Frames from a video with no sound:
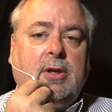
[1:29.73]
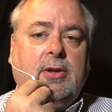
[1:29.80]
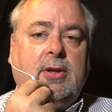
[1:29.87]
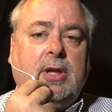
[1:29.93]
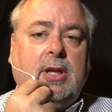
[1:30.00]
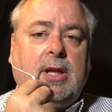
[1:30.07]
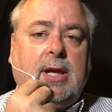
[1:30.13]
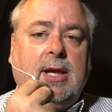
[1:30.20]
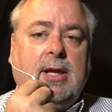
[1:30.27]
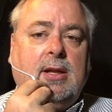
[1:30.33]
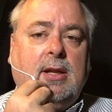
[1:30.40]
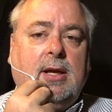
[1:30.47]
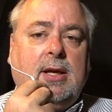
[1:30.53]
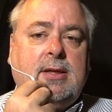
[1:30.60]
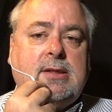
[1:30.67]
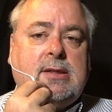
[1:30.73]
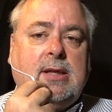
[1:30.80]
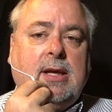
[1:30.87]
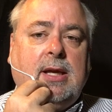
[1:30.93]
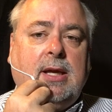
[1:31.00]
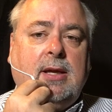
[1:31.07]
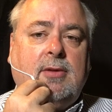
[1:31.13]
than analyze
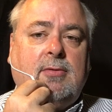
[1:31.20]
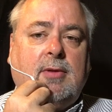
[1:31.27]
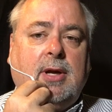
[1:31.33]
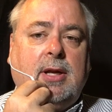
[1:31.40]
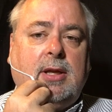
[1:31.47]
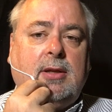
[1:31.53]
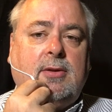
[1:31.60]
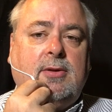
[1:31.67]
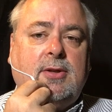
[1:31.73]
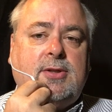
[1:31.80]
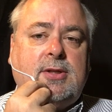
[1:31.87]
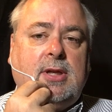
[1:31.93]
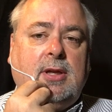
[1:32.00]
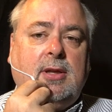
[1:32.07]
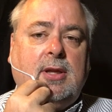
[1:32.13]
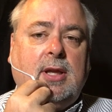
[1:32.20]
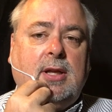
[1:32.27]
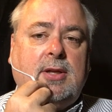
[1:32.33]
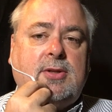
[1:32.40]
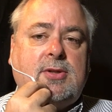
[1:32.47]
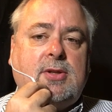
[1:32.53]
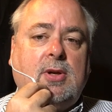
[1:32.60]
the handwriting to see that
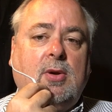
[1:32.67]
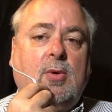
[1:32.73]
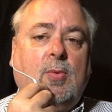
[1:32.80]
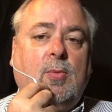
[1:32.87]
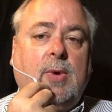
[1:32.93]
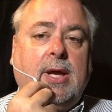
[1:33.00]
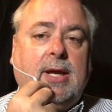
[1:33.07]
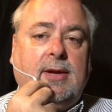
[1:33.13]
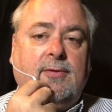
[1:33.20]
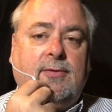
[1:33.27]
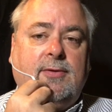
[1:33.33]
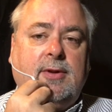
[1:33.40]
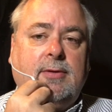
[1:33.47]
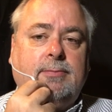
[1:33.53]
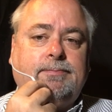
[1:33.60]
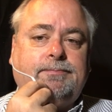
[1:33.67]
it's waived.